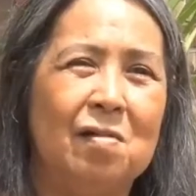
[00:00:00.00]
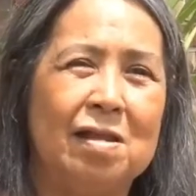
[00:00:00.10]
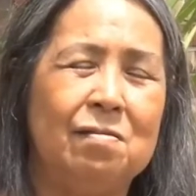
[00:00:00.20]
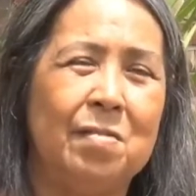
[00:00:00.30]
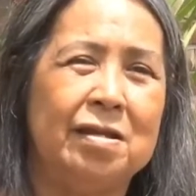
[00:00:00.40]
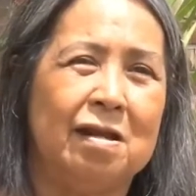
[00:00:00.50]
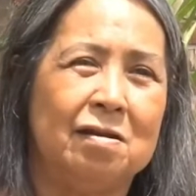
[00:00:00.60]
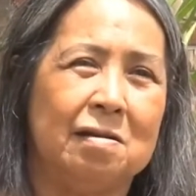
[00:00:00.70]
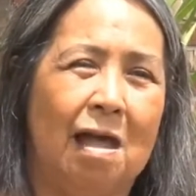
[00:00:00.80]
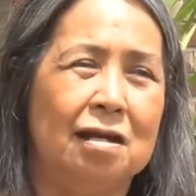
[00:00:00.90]
Well, he made
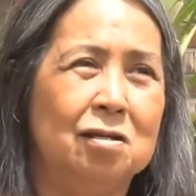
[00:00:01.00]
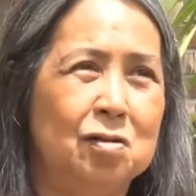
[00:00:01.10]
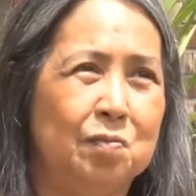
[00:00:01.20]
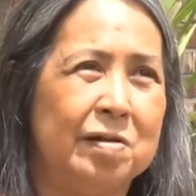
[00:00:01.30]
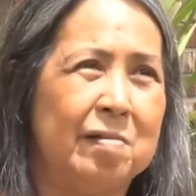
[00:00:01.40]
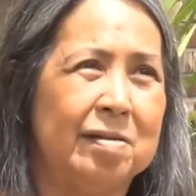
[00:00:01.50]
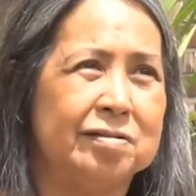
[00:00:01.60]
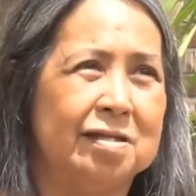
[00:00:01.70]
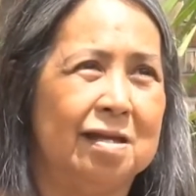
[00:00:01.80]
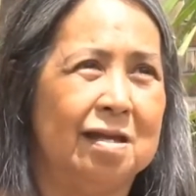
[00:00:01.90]
a, a loop
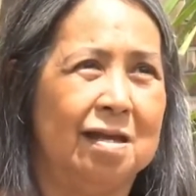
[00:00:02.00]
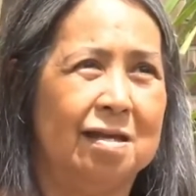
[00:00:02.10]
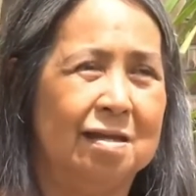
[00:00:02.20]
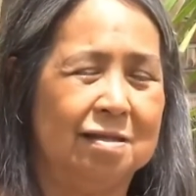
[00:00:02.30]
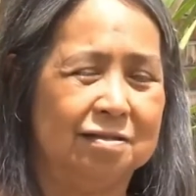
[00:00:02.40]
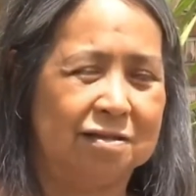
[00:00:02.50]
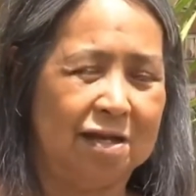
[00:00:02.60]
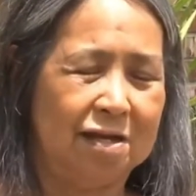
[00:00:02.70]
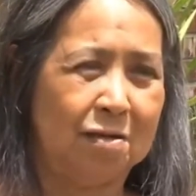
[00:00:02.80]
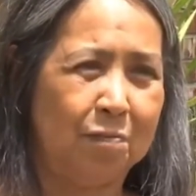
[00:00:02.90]
around the,
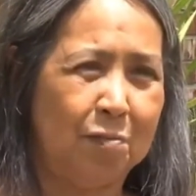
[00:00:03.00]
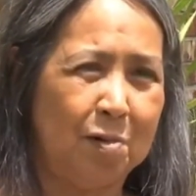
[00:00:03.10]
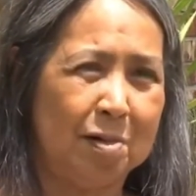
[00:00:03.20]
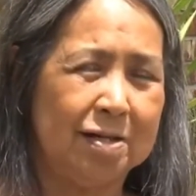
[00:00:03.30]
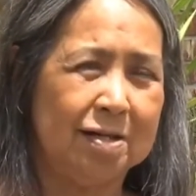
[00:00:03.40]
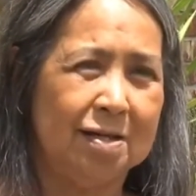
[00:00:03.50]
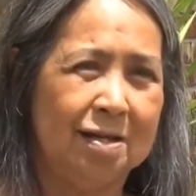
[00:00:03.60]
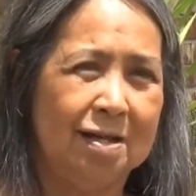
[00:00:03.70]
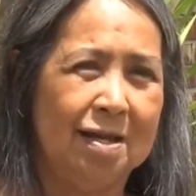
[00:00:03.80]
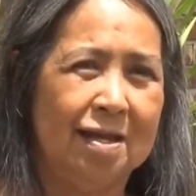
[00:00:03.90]
the airport.
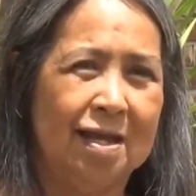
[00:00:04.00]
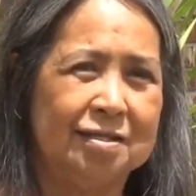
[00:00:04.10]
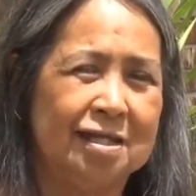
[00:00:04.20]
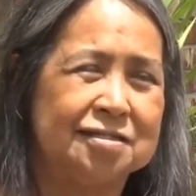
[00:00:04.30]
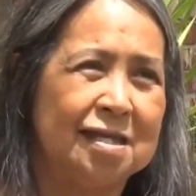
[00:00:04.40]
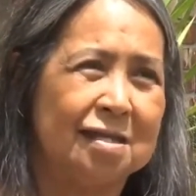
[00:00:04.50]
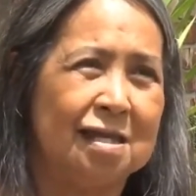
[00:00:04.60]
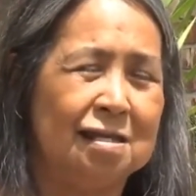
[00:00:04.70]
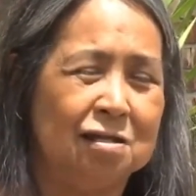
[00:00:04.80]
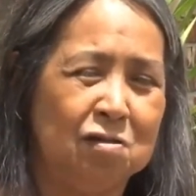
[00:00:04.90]
And the
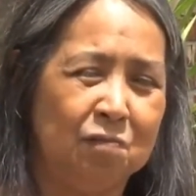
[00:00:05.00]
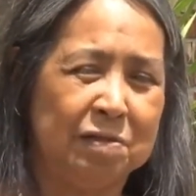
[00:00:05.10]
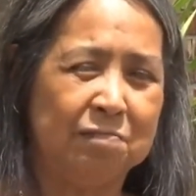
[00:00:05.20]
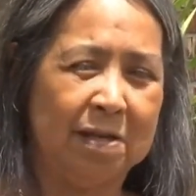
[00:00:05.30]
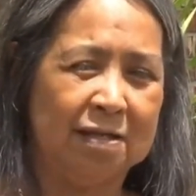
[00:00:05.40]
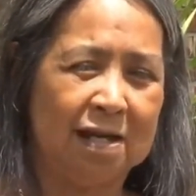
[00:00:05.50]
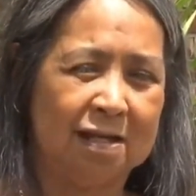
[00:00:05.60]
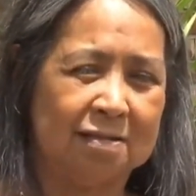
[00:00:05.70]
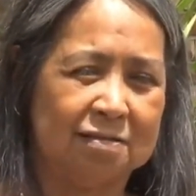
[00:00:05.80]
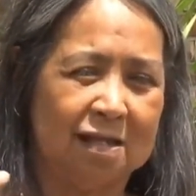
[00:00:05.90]
second loop, he made like